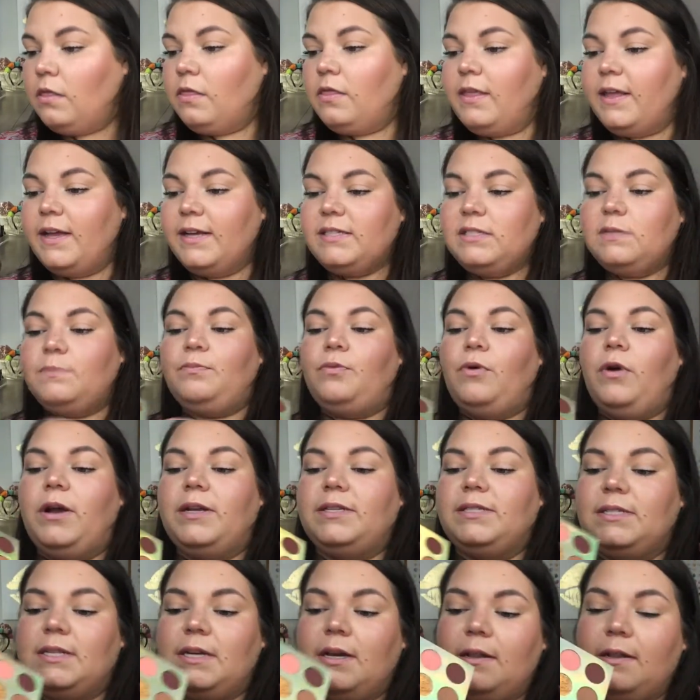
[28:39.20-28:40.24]
This
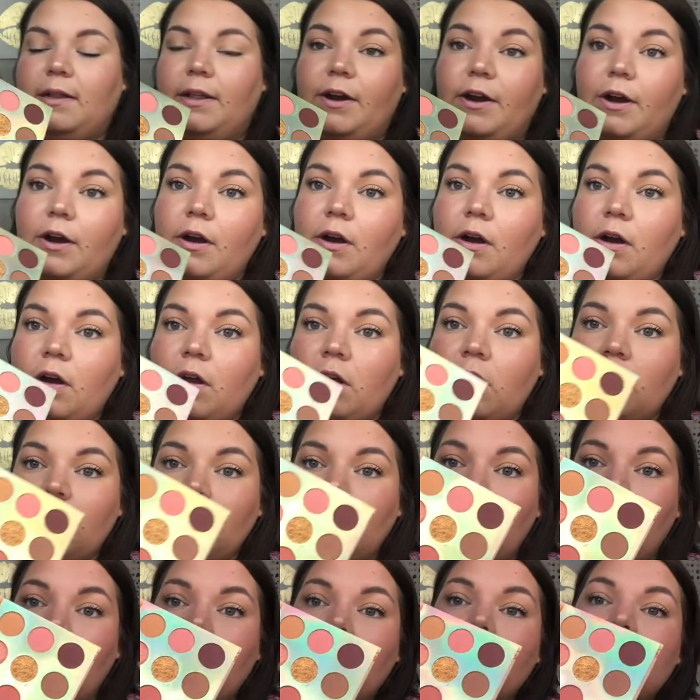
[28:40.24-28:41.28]
pressed glitter
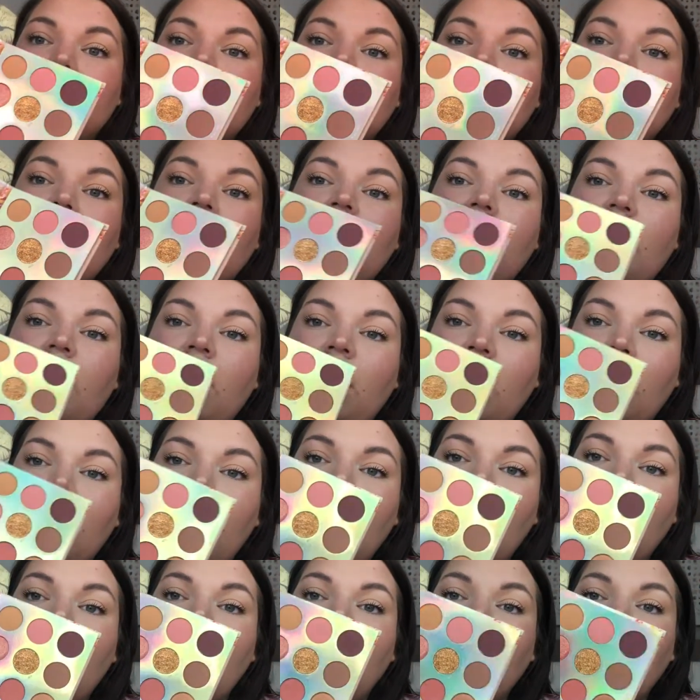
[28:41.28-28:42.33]
looks
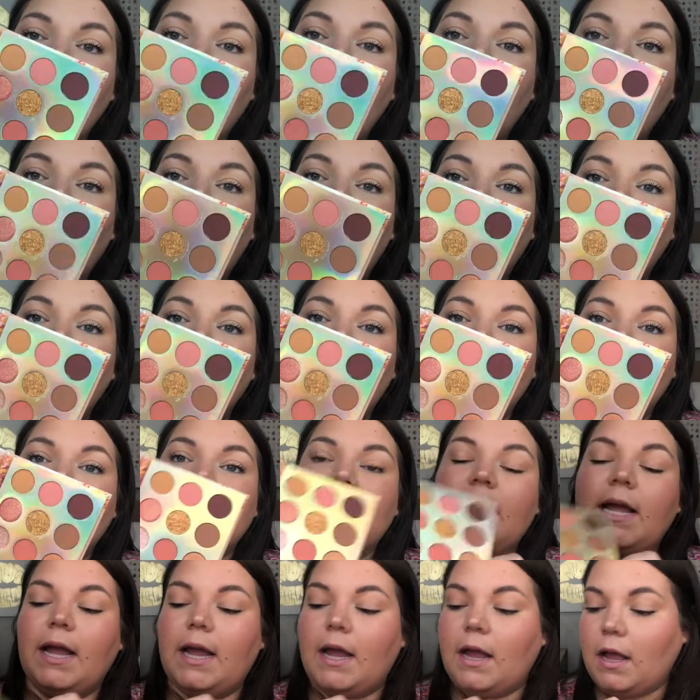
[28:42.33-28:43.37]

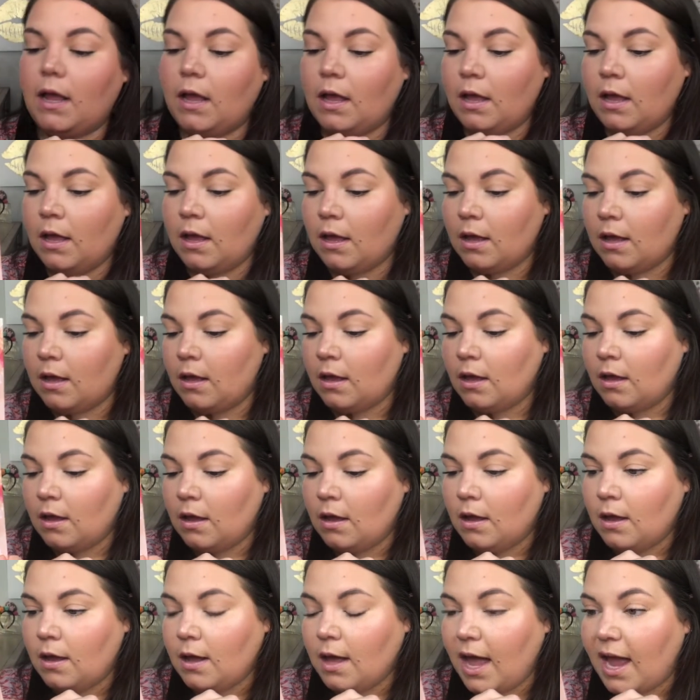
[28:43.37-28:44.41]
amazing.
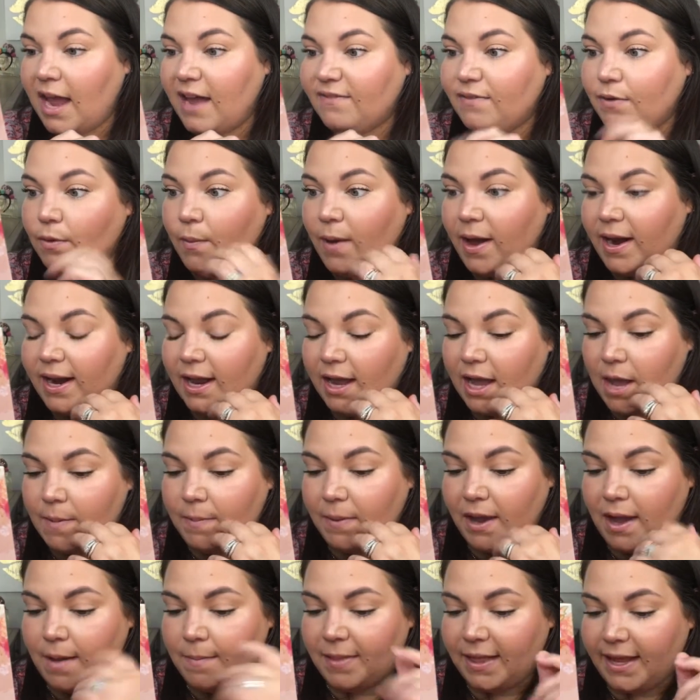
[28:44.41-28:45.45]
I have a wedding
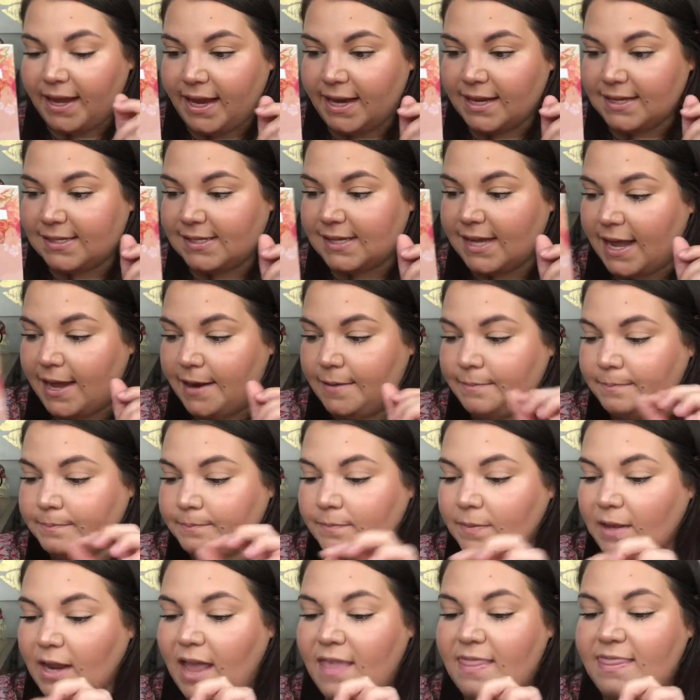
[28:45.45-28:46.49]
coming up, like I said,
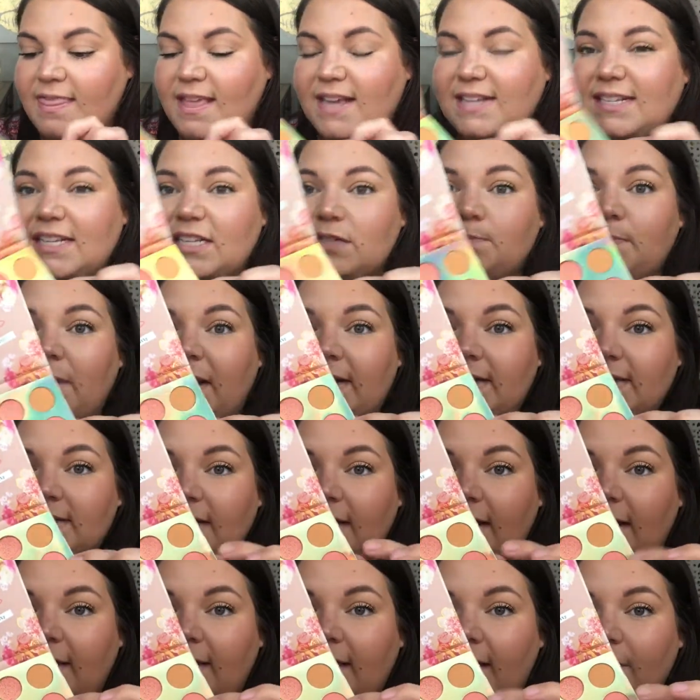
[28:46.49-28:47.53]
and this is
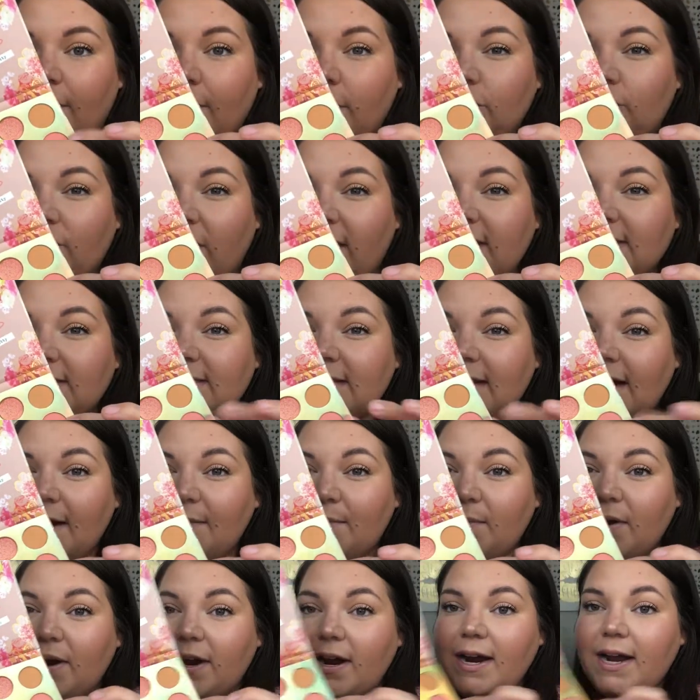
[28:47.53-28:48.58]
basically like the dress that
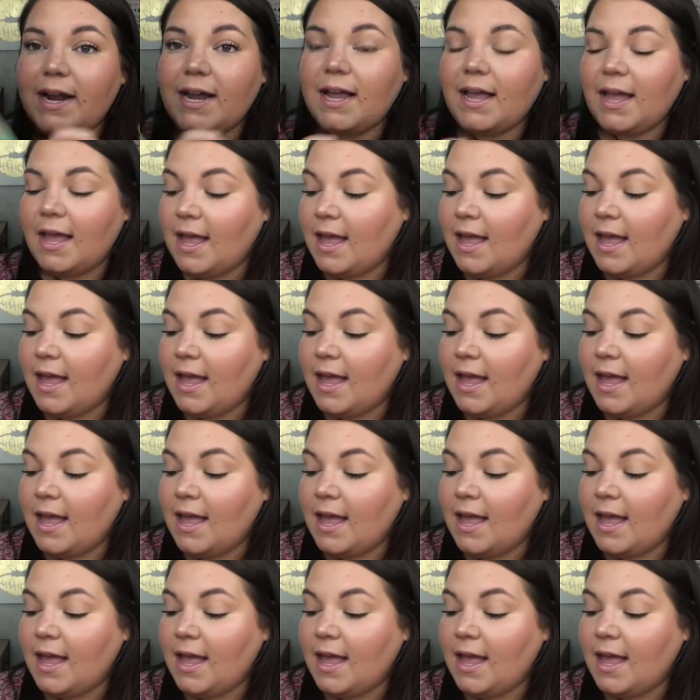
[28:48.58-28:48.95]
I'm wearing,